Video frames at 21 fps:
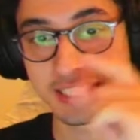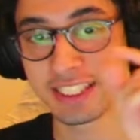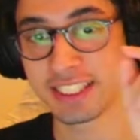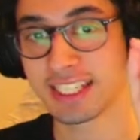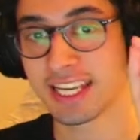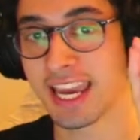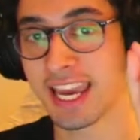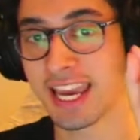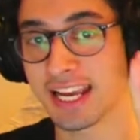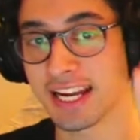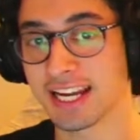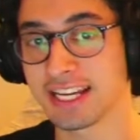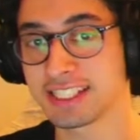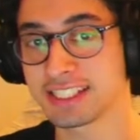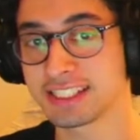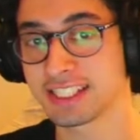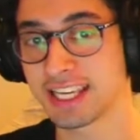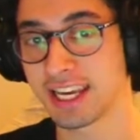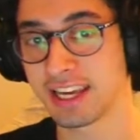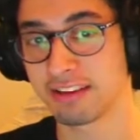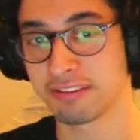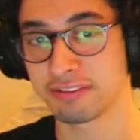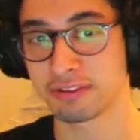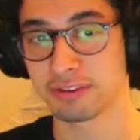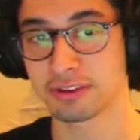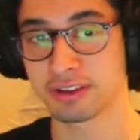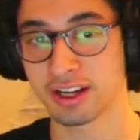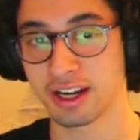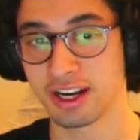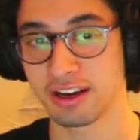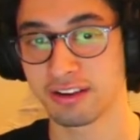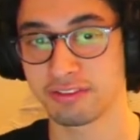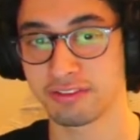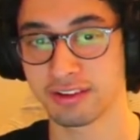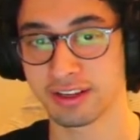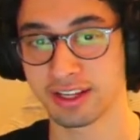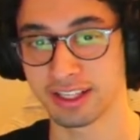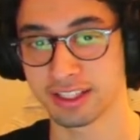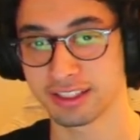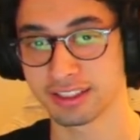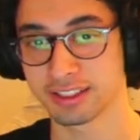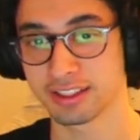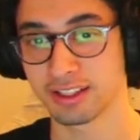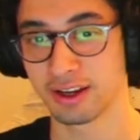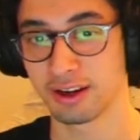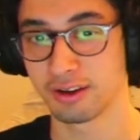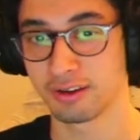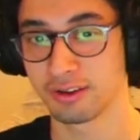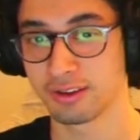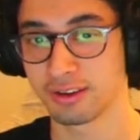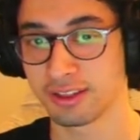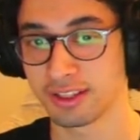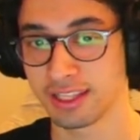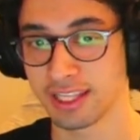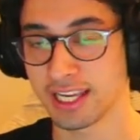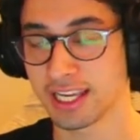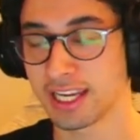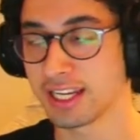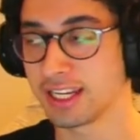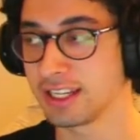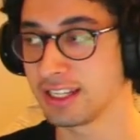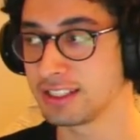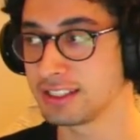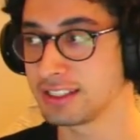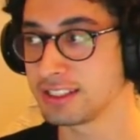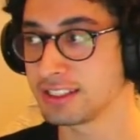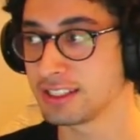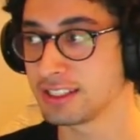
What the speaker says: Can I say in full confidence, though, that it is